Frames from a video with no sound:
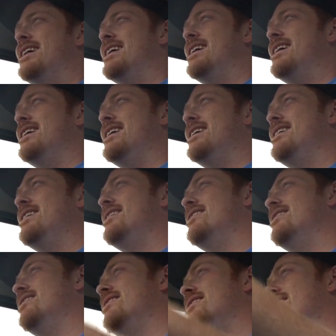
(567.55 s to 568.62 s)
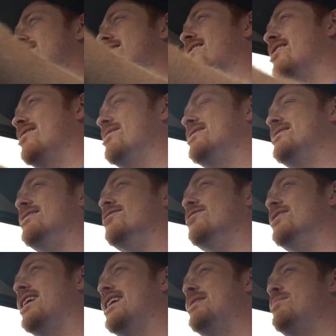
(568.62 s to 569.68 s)
he has kind of instilled
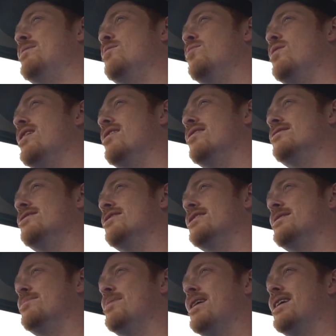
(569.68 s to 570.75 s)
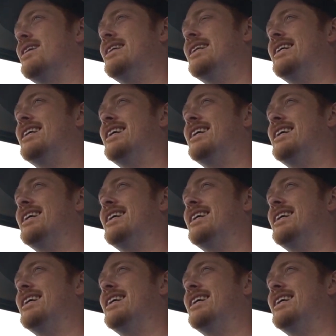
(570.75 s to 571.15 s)
that in me, where it's just about,